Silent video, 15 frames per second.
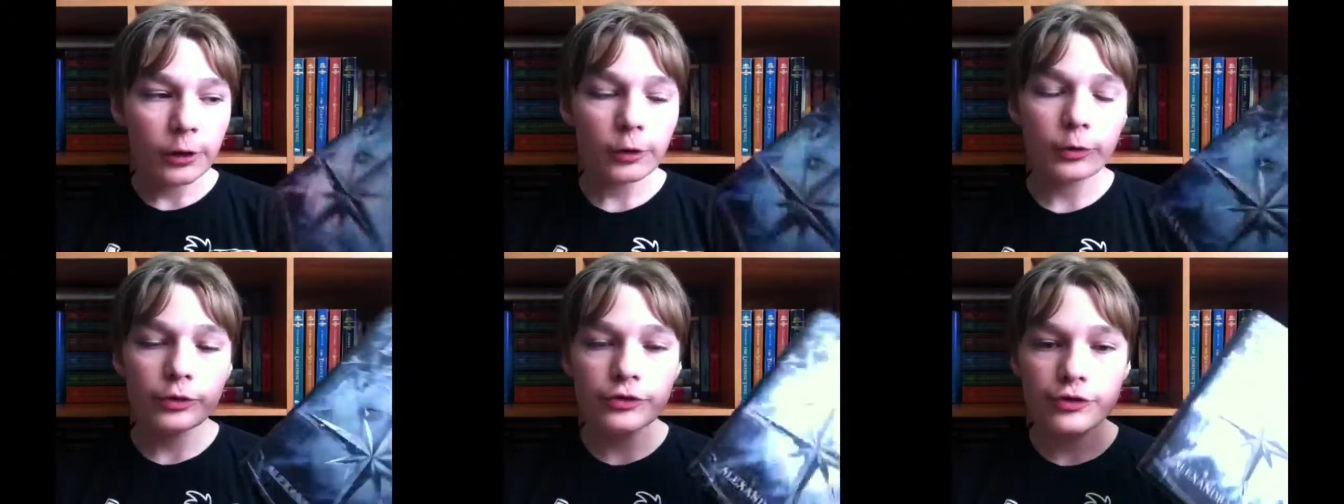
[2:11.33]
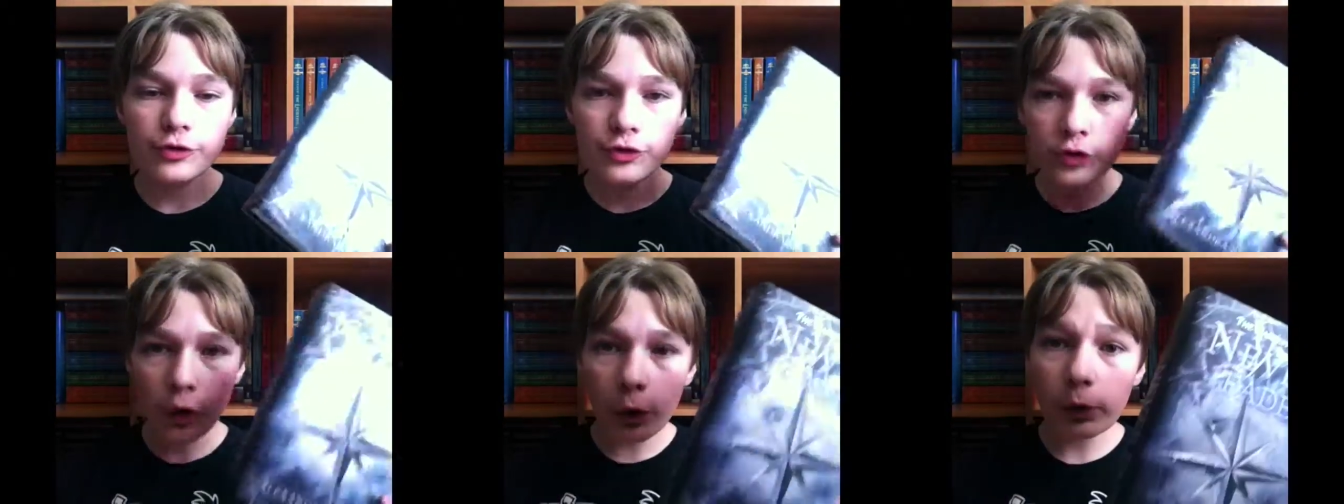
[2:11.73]
It was
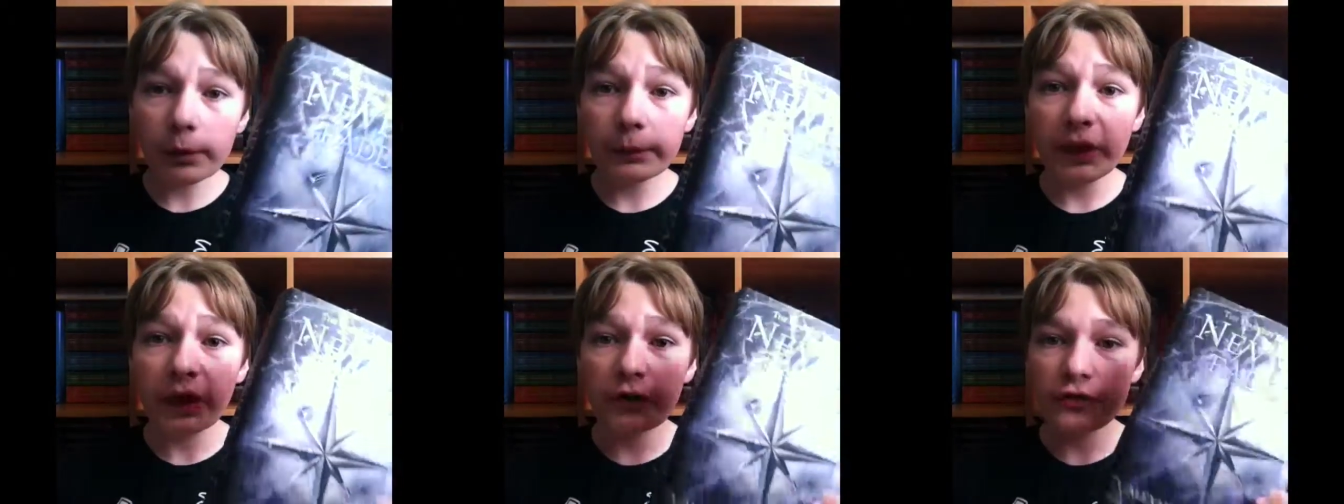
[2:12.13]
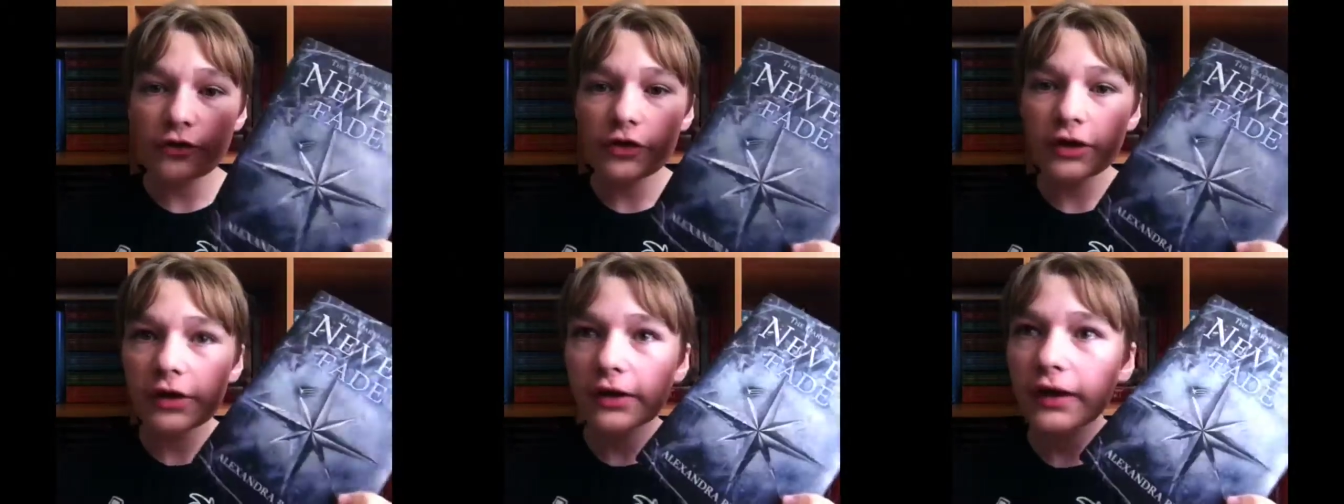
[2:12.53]
so
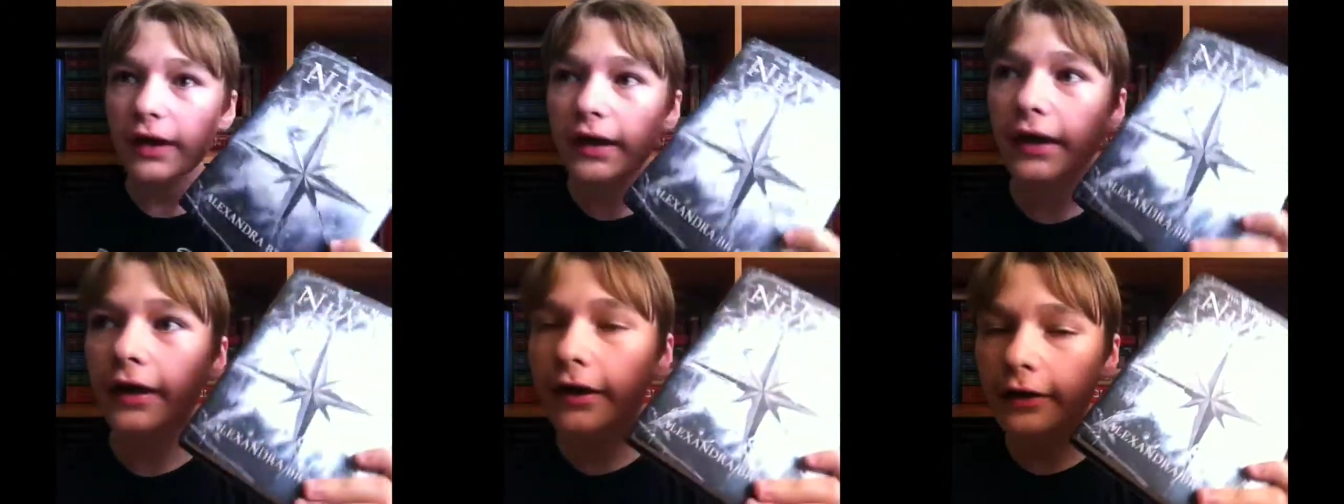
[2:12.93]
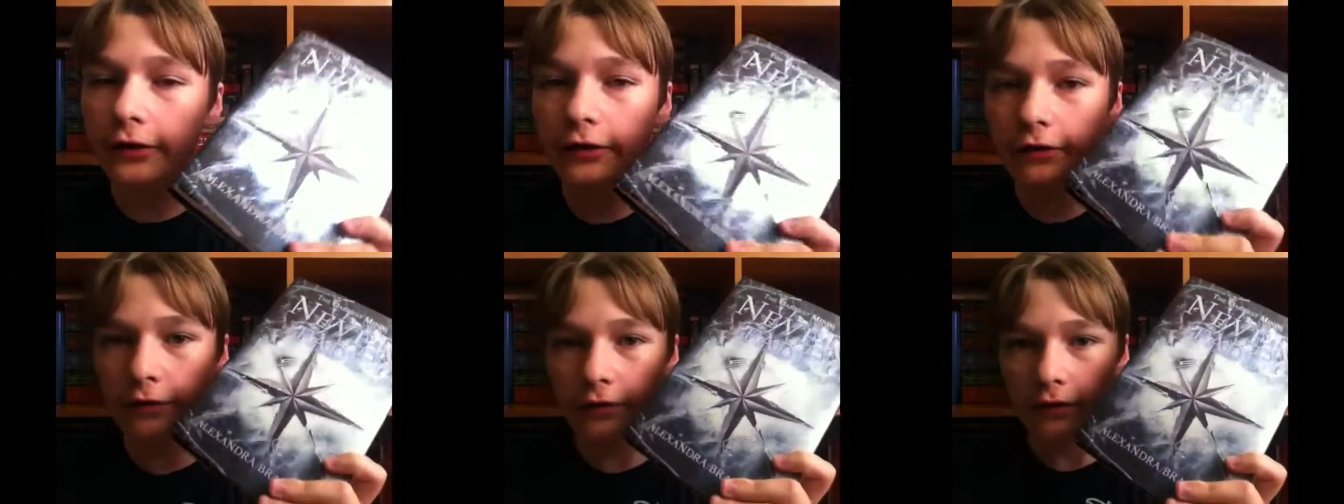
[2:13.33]
amazing
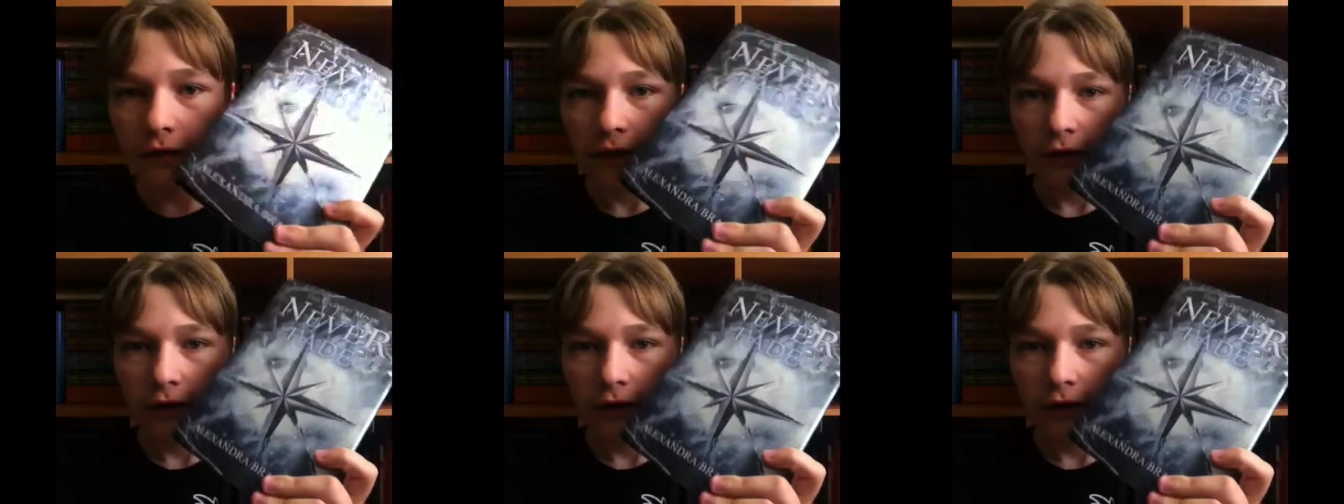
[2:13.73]
and